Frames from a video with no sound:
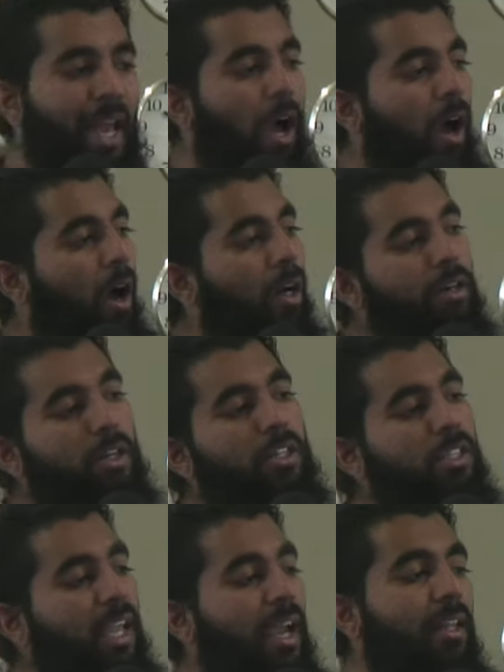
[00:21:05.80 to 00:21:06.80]

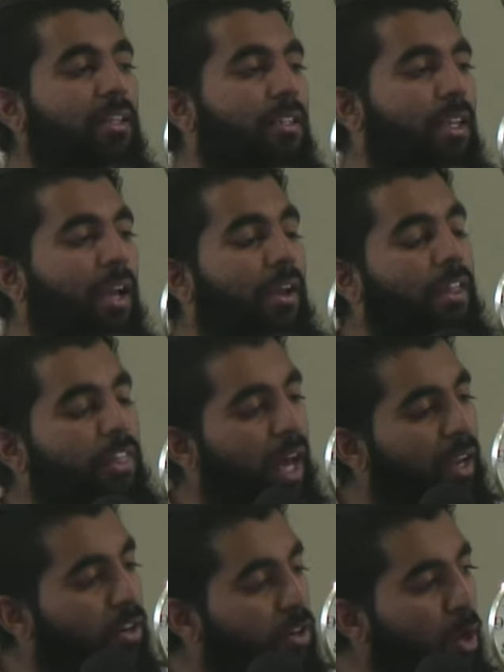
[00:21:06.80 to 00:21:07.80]
understand
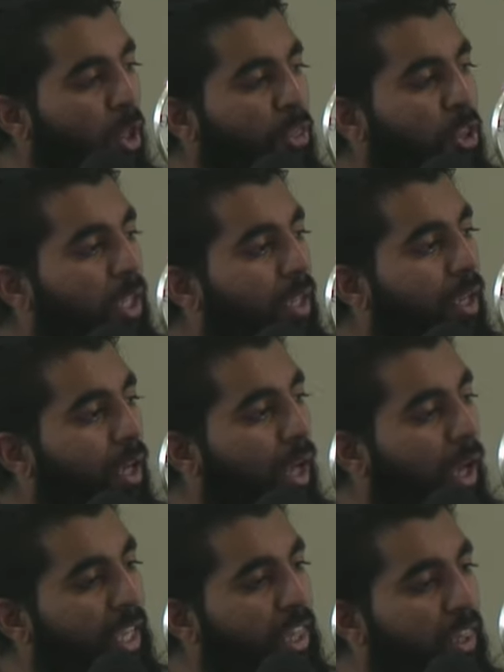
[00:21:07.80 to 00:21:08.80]
that nothing
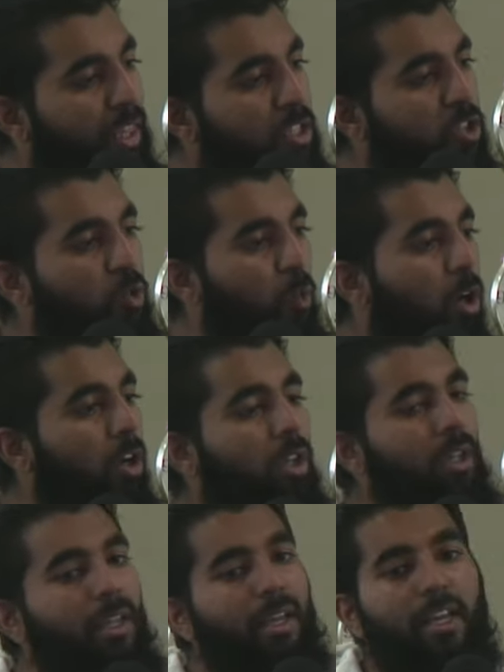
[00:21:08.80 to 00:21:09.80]
in this
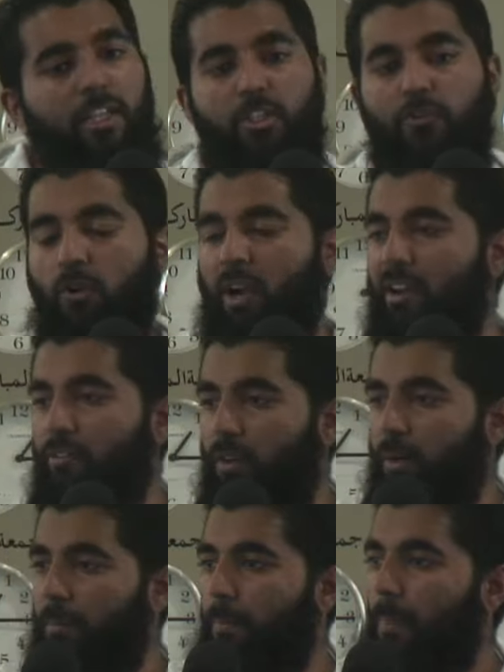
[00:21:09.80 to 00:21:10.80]
world is forever.
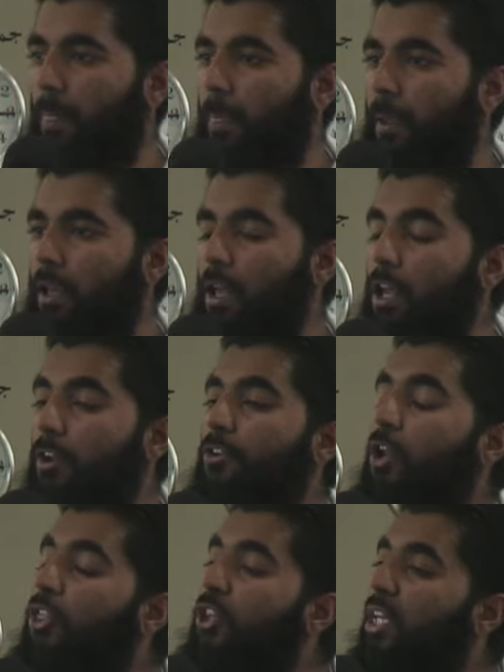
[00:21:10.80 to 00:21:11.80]

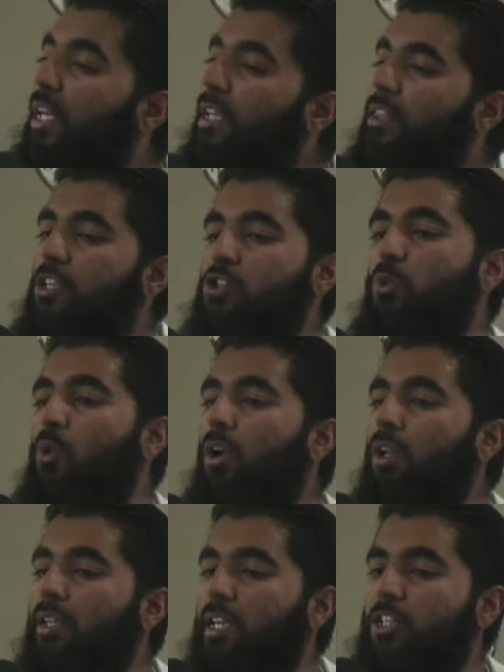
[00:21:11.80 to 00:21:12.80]
Nothing in this
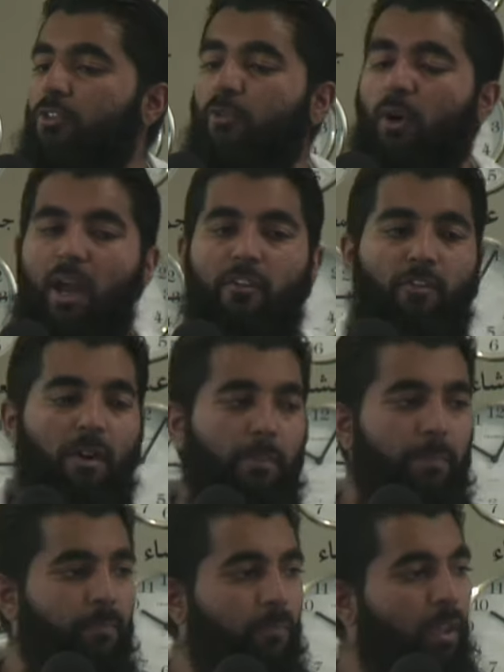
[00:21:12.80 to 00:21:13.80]
world is forever.
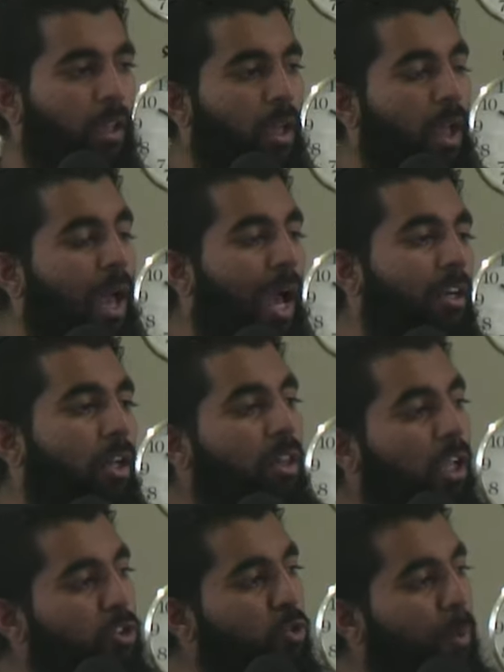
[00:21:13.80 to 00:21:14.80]
And
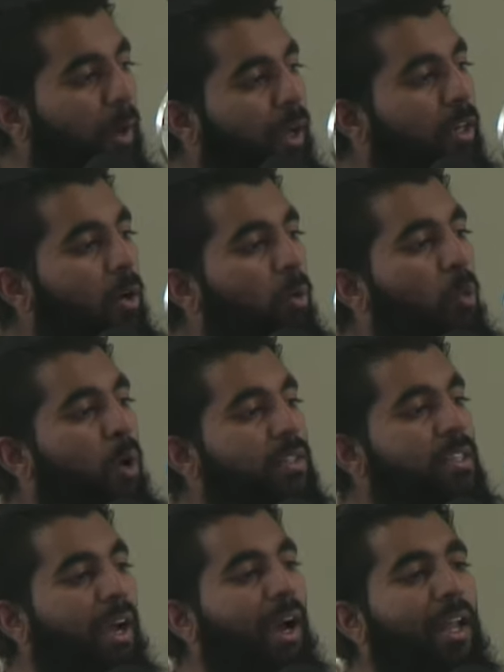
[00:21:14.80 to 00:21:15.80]
Allah subhanahu wa
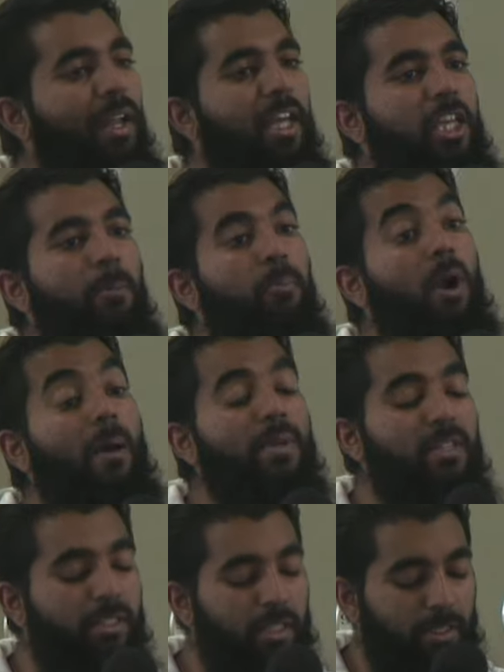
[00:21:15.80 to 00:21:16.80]
ta'ala, He
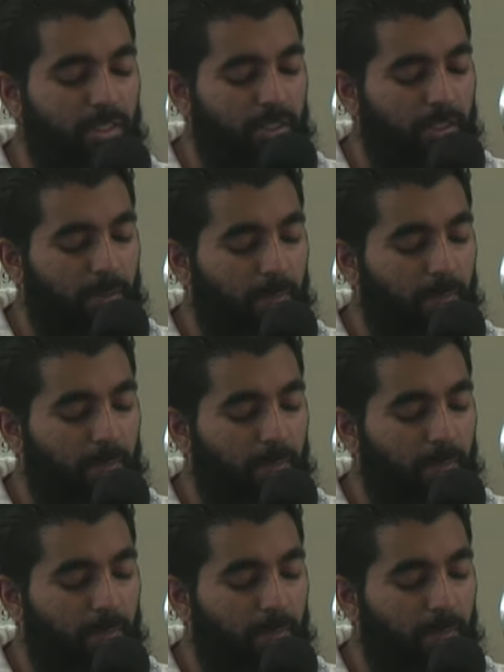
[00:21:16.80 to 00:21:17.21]
promises.